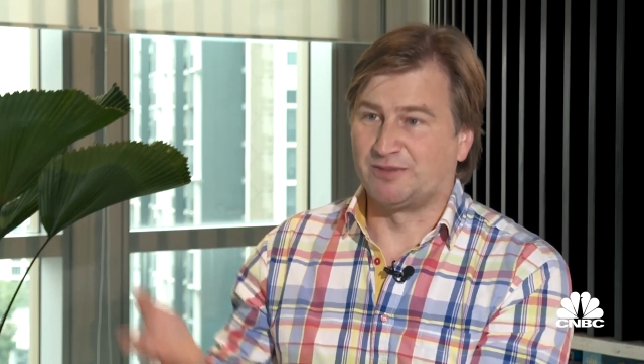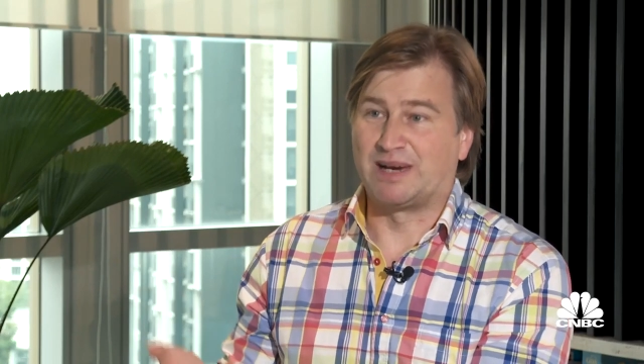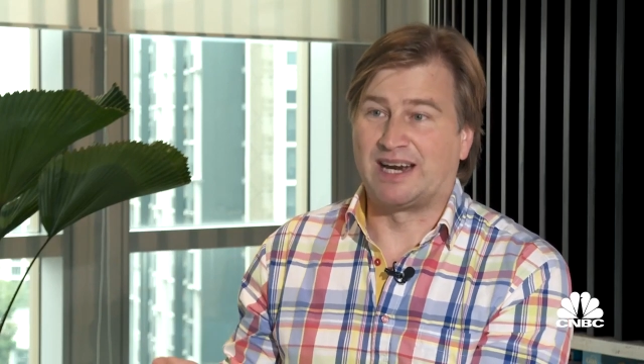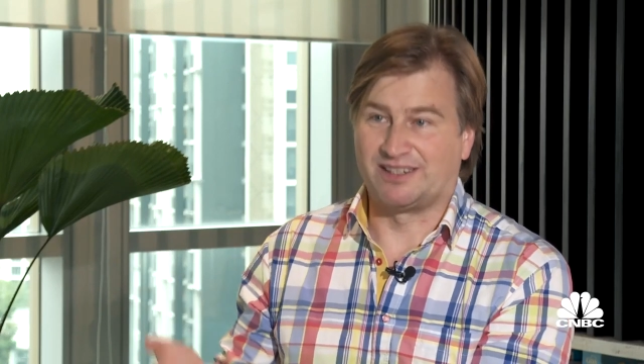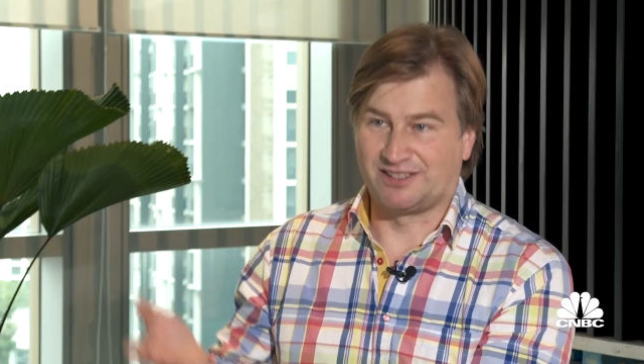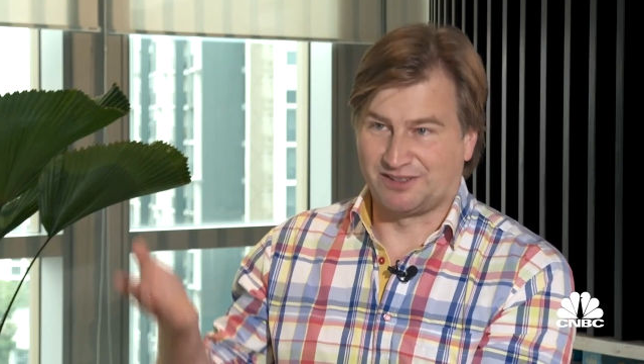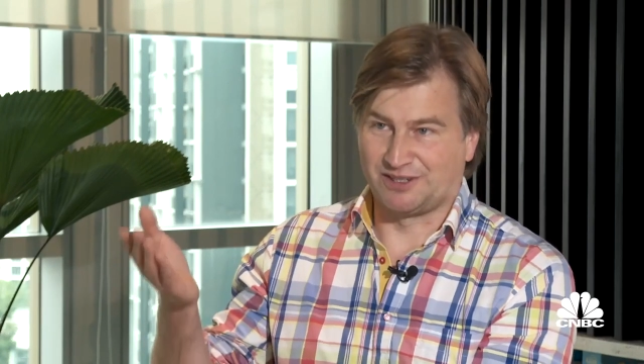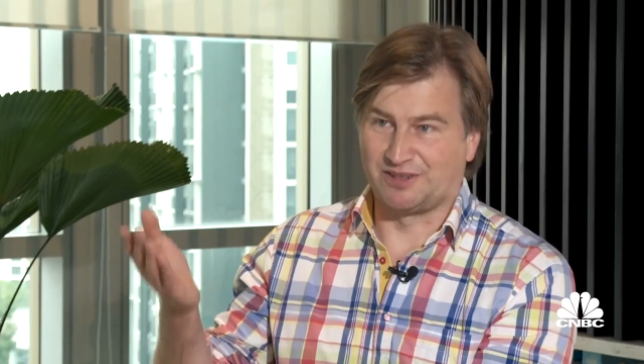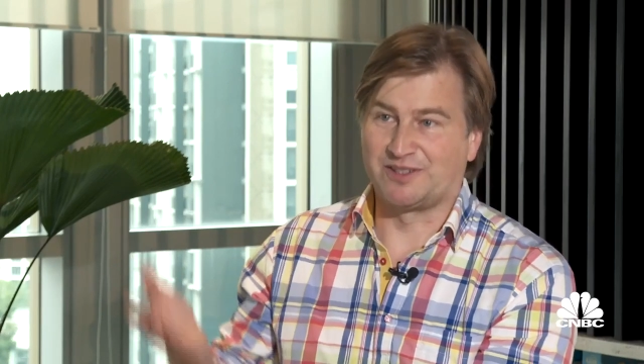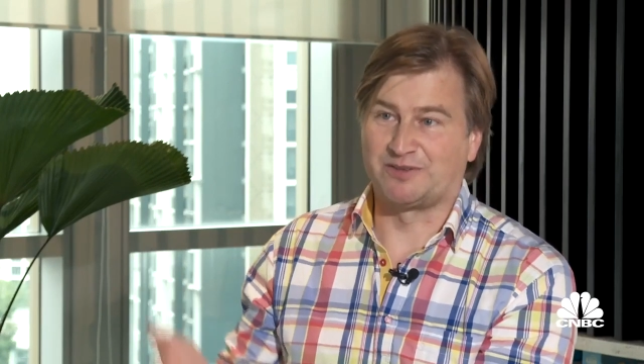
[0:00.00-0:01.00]
comparison
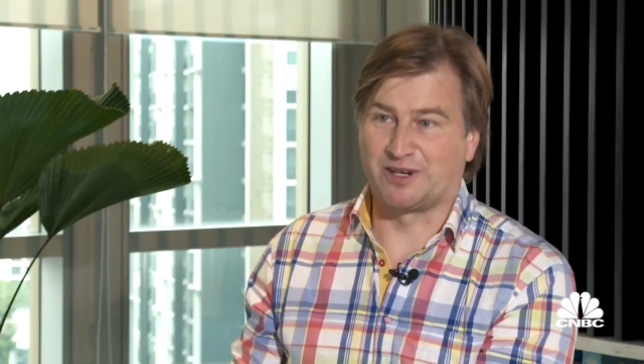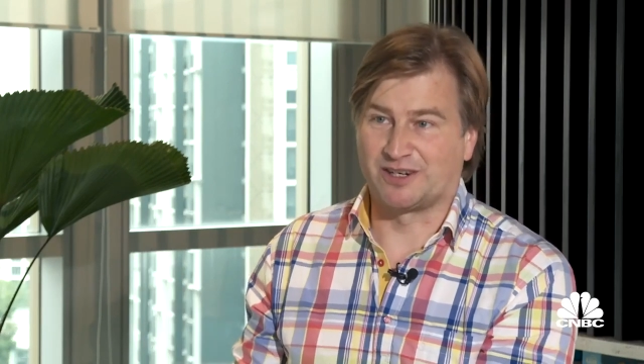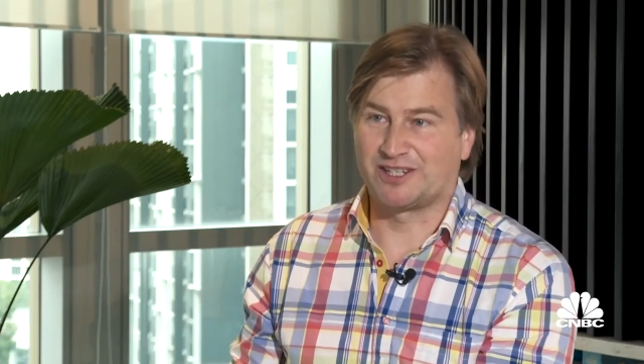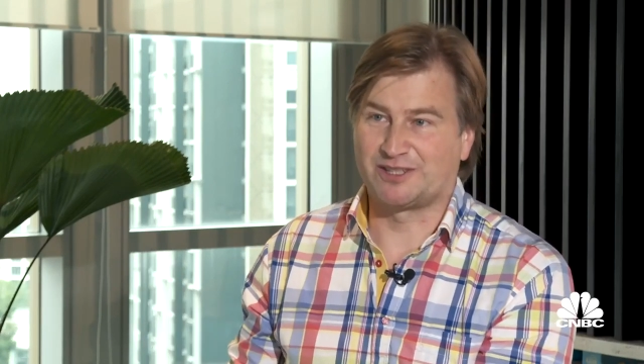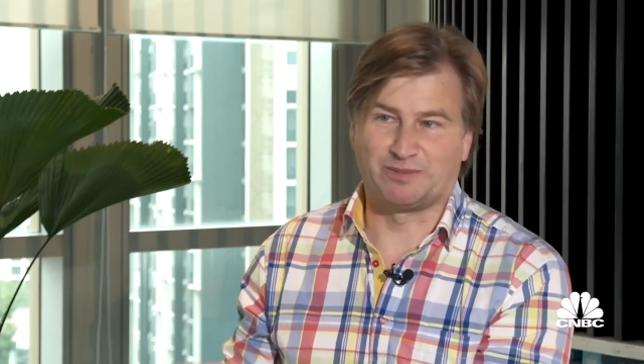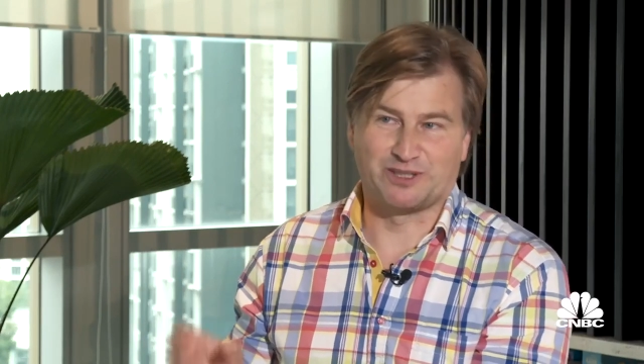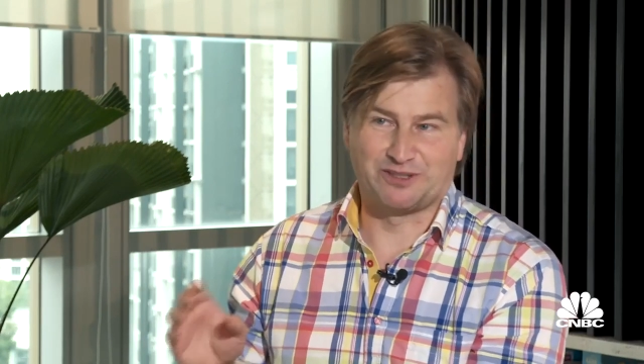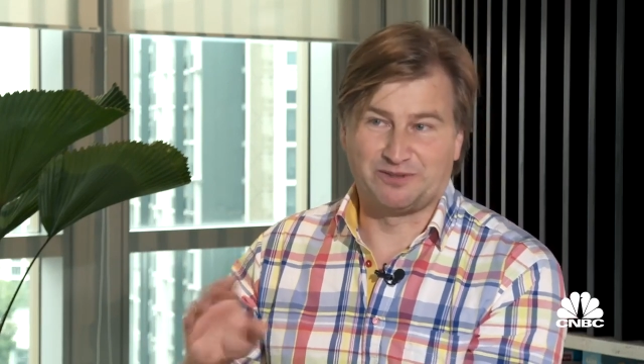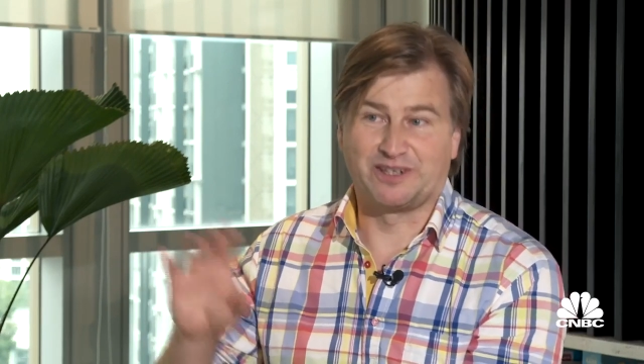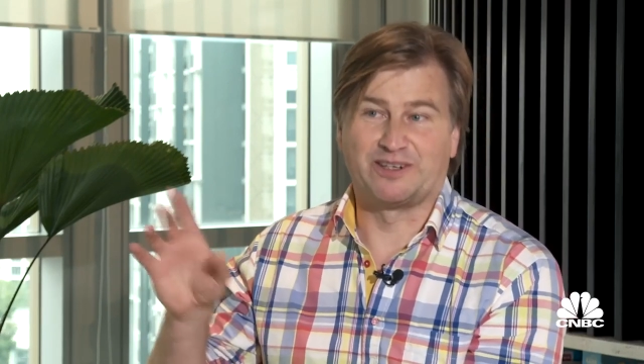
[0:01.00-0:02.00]
service for our
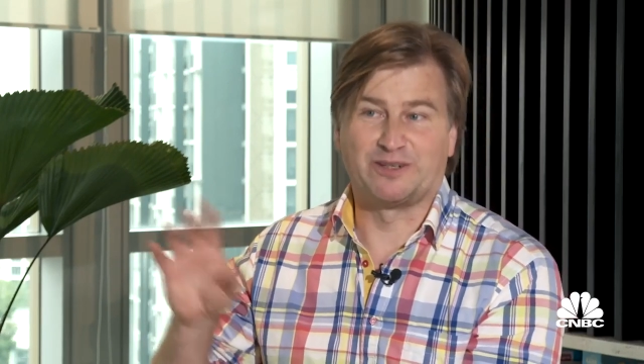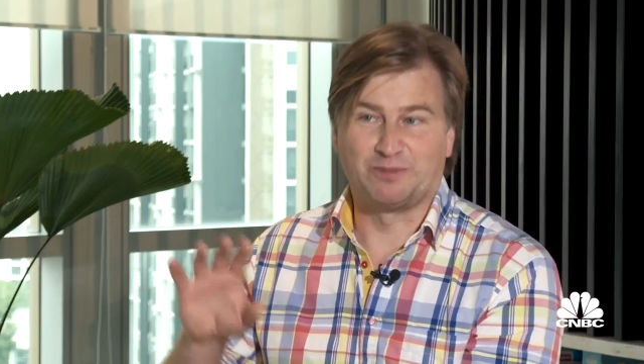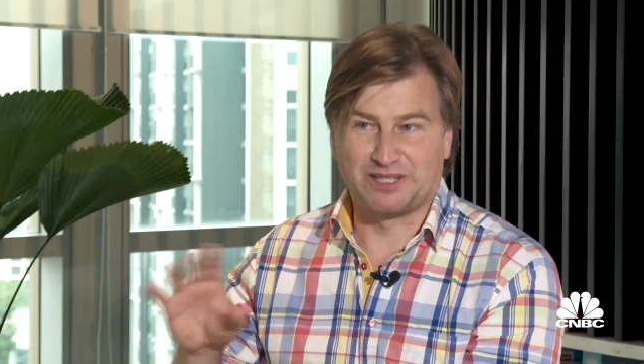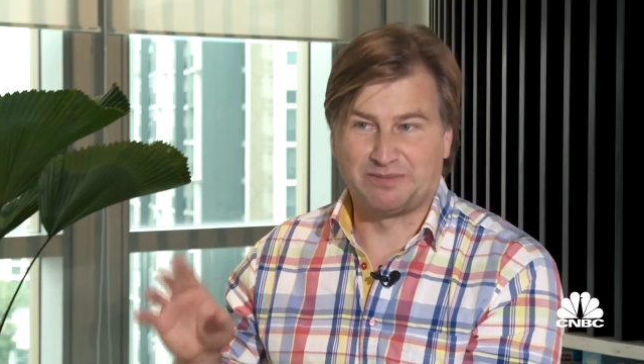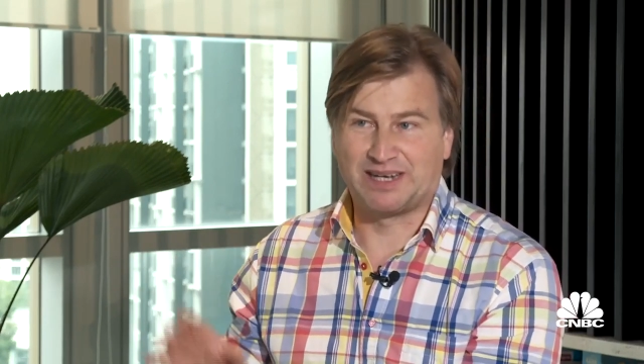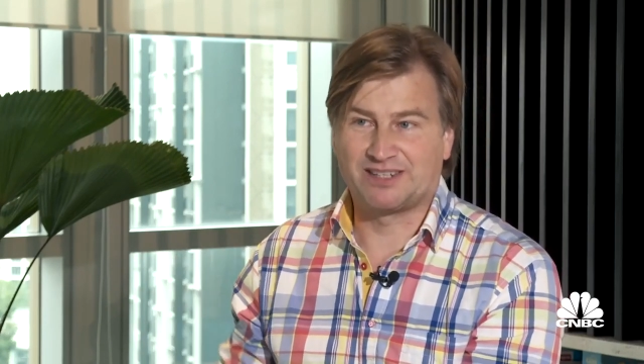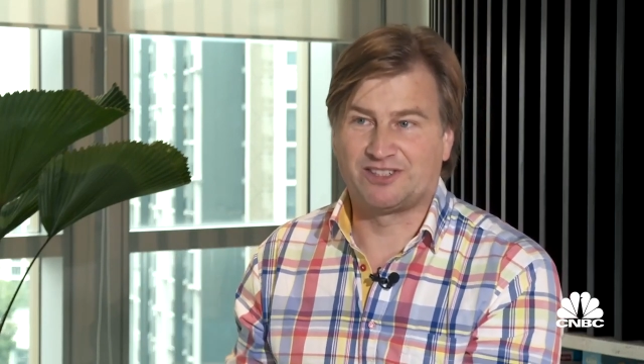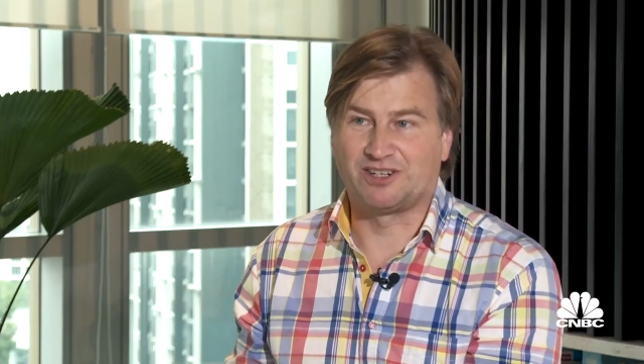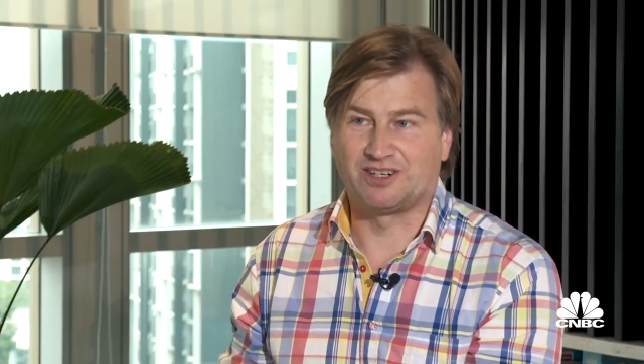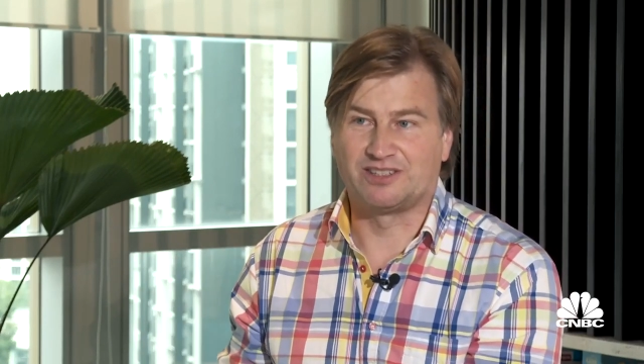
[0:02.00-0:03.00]
customers to figure out what the
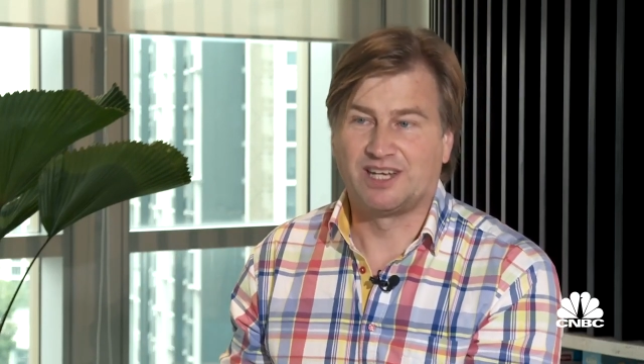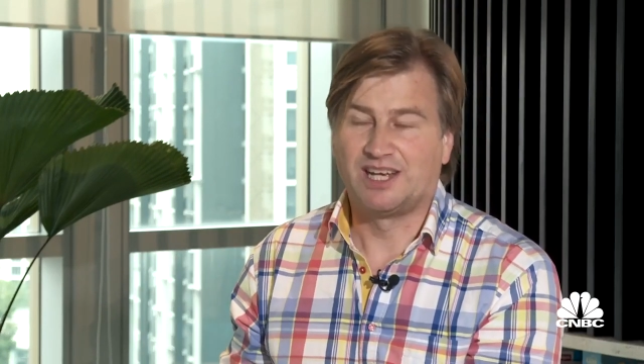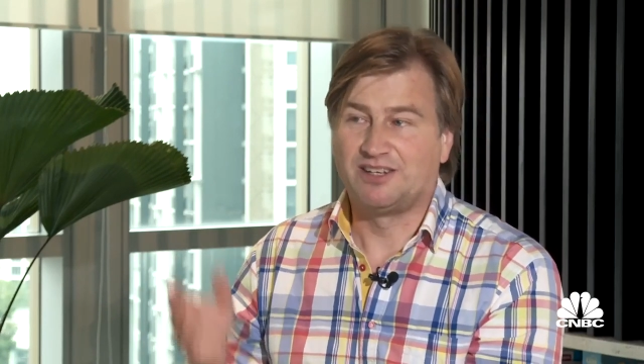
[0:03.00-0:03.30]
banks charge,